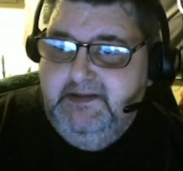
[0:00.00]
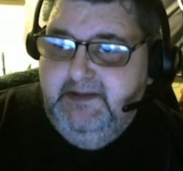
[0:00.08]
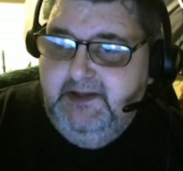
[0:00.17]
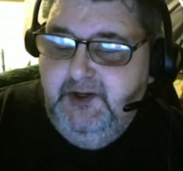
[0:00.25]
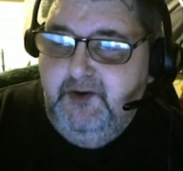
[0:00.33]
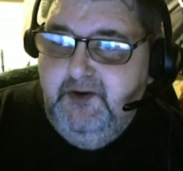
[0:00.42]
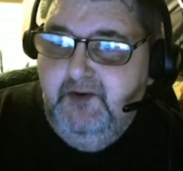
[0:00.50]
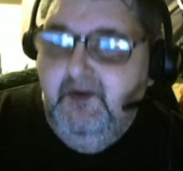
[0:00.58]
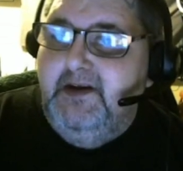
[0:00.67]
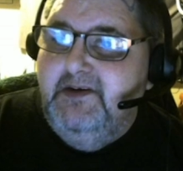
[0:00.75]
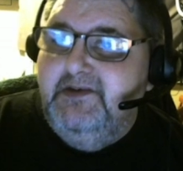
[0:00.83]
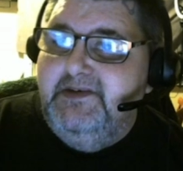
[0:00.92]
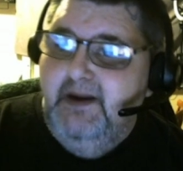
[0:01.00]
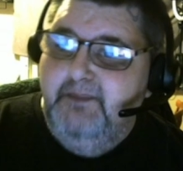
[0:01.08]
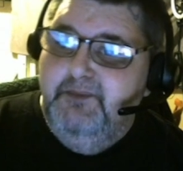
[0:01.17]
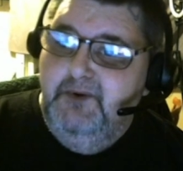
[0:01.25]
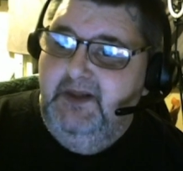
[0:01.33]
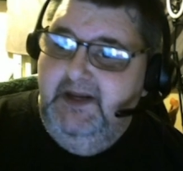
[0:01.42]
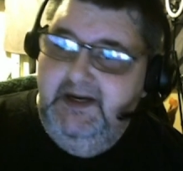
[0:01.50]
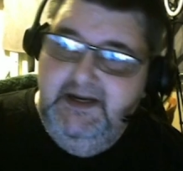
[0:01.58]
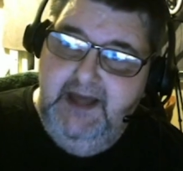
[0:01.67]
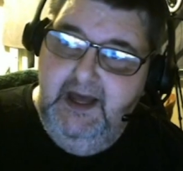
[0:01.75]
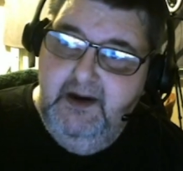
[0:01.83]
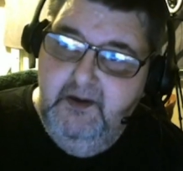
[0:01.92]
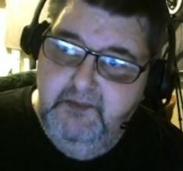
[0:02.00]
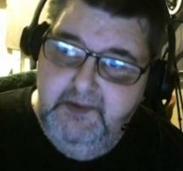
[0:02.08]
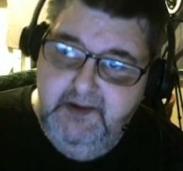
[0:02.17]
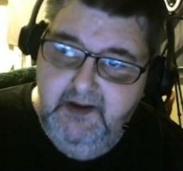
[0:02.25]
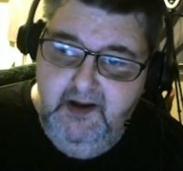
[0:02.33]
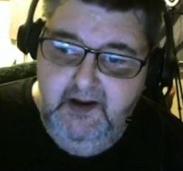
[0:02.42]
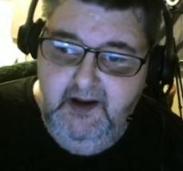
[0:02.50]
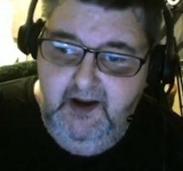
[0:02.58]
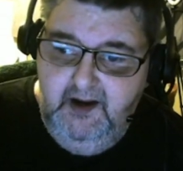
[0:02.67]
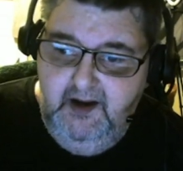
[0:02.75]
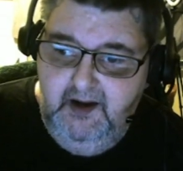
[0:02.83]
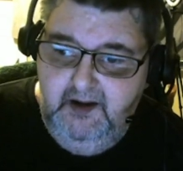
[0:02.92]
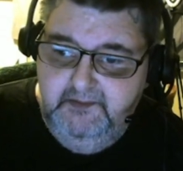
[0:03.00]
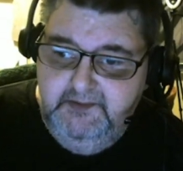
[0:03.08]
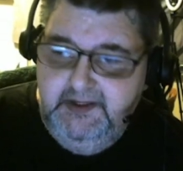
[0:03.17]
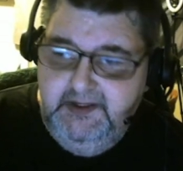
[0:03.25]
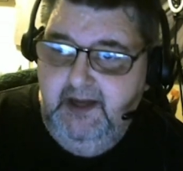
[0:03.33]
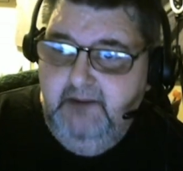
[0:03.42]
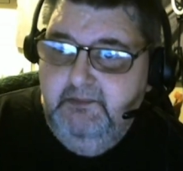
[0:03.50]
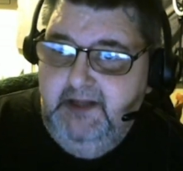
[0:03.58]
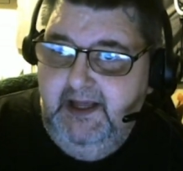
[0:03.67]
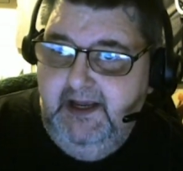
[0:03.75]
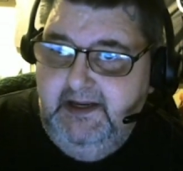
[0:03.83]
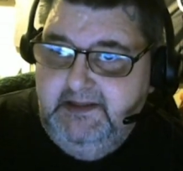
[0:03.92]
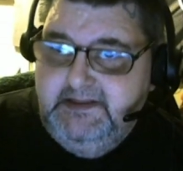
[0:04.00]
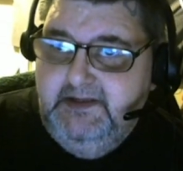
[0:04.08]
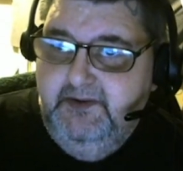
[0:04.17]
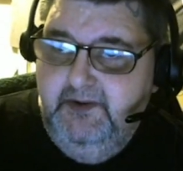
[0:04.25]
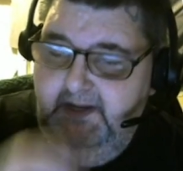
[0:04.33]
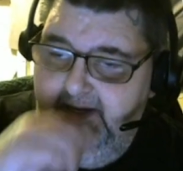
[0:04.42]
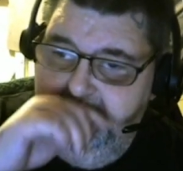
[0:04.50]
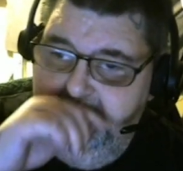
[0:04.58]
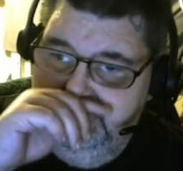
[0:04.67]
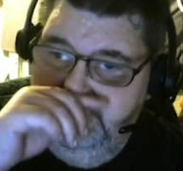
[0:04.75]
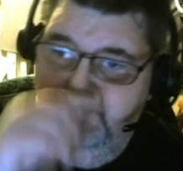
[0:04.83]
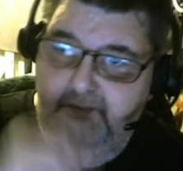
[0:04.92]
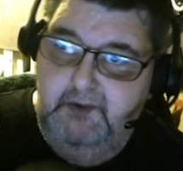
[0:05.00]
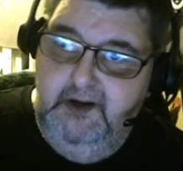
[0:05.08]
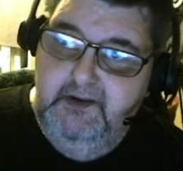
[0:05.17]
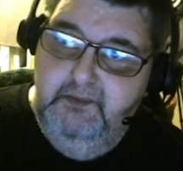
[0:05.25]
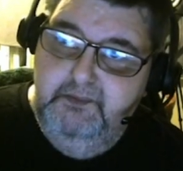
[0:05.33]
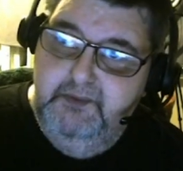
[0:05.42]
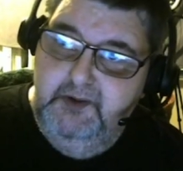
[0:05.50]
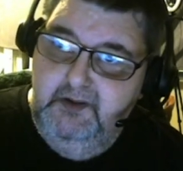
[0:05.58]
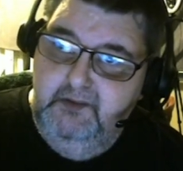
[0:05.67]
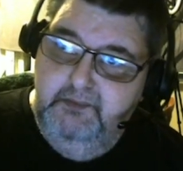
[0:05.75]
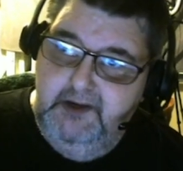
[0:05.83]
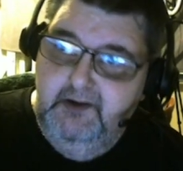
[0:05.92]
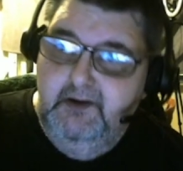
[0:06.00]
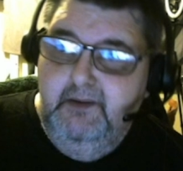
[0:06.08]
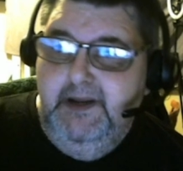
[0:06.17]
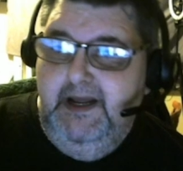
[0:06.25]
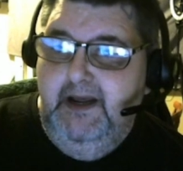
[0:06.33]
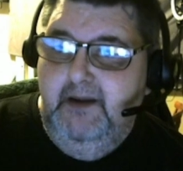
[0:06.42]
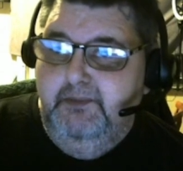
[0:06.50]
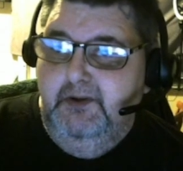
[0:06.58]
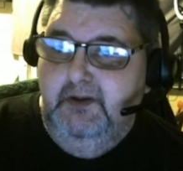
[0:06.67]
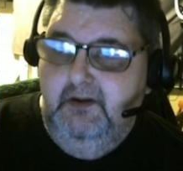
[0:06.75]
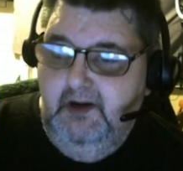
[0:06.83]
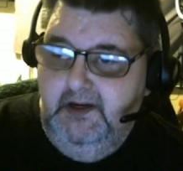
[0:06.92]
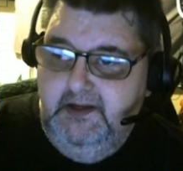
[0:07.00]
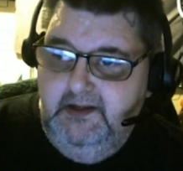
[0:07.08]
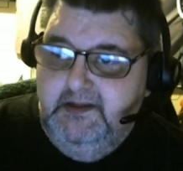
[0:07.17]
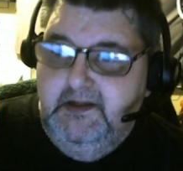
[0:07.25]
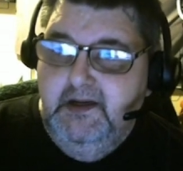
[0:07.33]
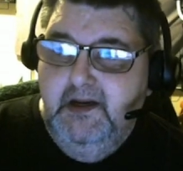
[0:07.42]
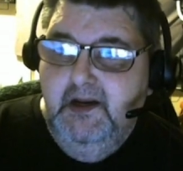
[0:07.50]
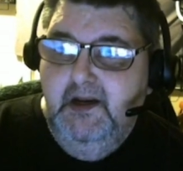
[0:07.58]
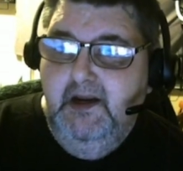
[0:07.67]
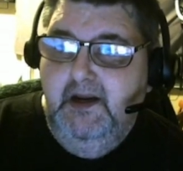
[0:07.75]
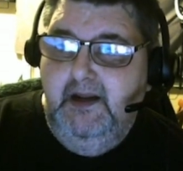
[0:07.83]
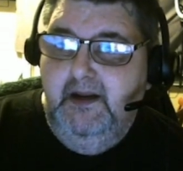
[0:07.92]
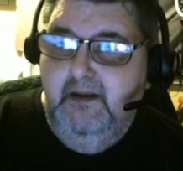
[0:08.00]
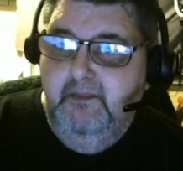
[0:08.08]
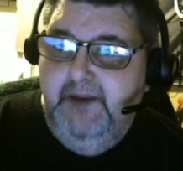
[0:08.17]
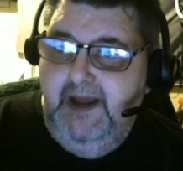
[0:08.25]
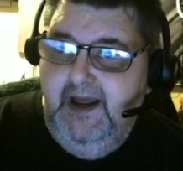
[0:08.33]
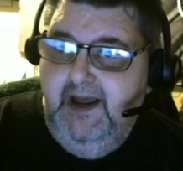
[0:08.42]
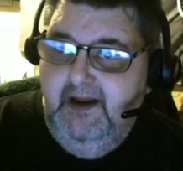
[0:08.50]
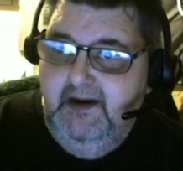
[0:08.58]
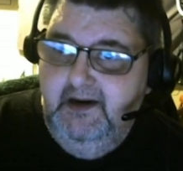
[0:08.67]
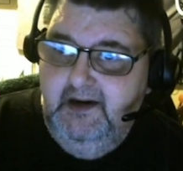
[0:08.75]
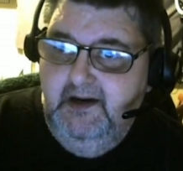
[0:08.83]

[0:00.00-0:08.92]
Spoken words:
cook your onions separately to get them glazed, okay? So you want to put a little butter in the pan, put a little onion in the pan,